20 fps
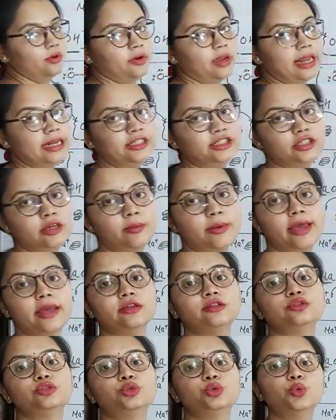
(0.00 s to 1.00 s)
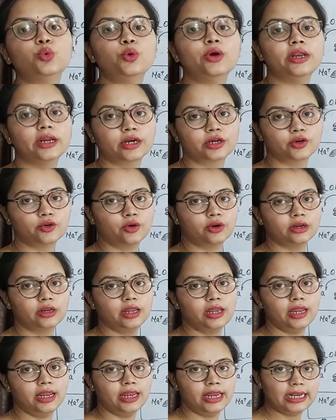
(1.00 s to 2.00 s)
calcium has 2 electron
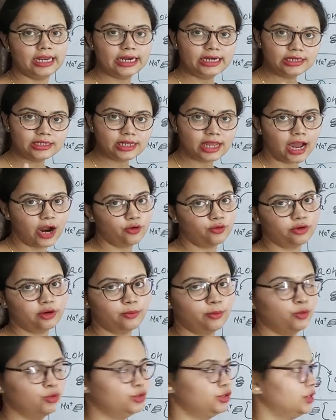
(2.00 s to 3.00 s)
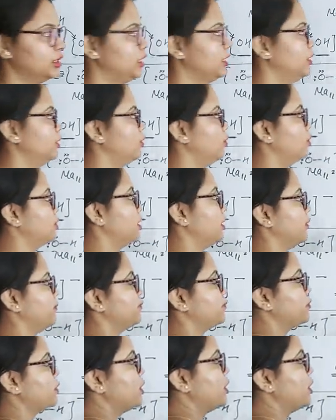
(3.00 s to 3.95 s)
in its outermost shell. Okay,